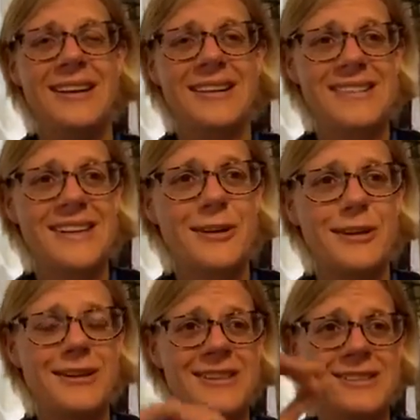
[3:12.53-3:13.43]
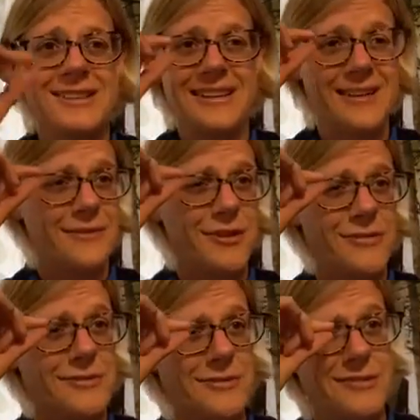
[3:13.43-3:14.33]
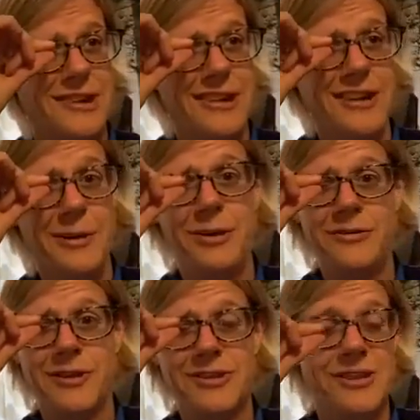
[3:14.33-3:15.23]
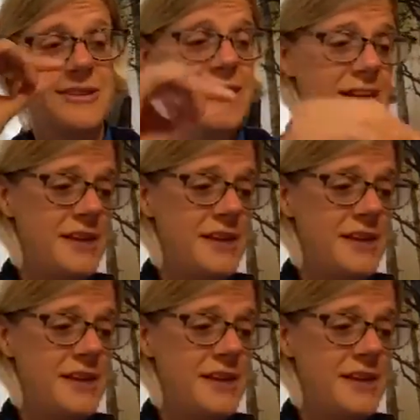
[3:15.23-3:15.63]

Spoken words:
at 10 o'clock last night in font. I don't know what fonts are.